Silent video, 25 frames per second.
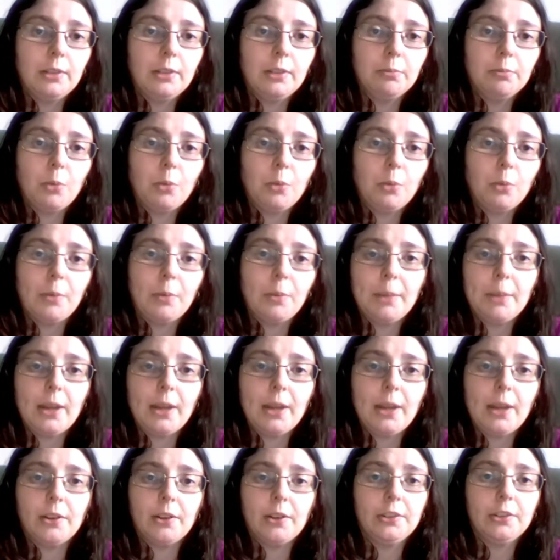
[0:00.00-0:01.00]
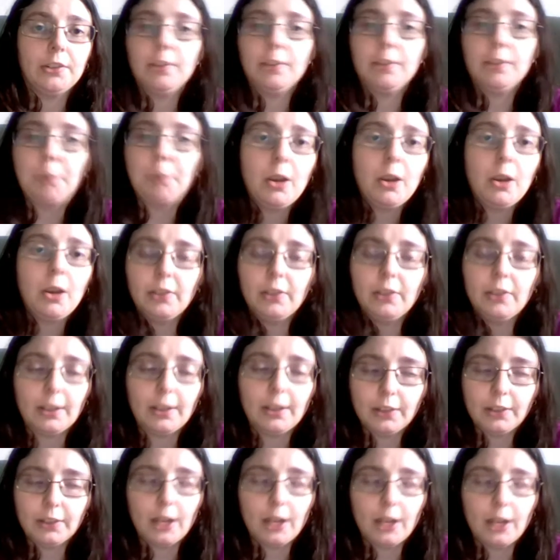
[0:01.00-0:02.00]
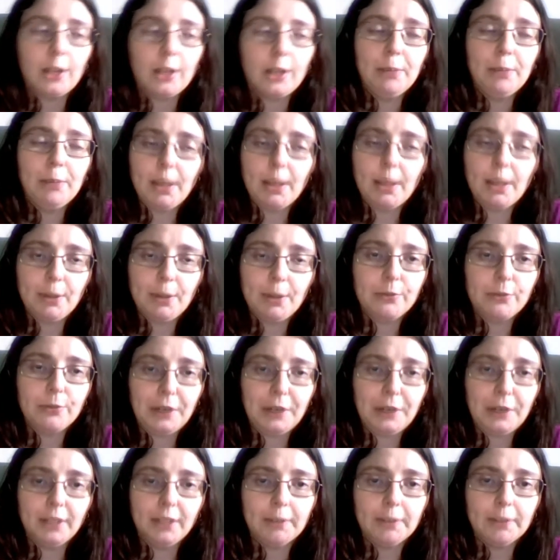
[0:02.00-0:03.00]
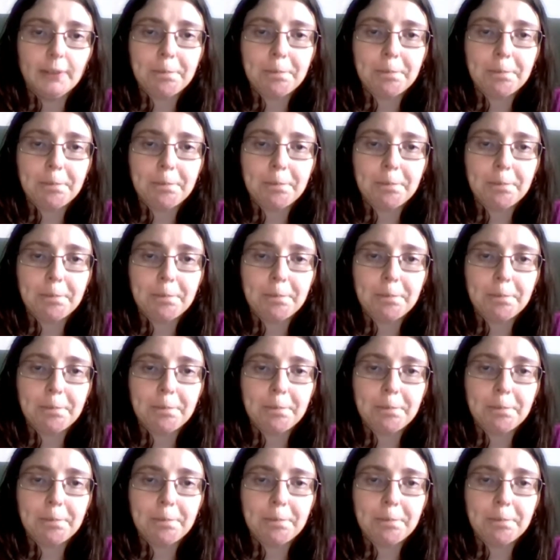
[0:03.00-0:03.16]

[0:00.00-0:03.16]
from their parents that spiders aren't scary and becoming a friend of it.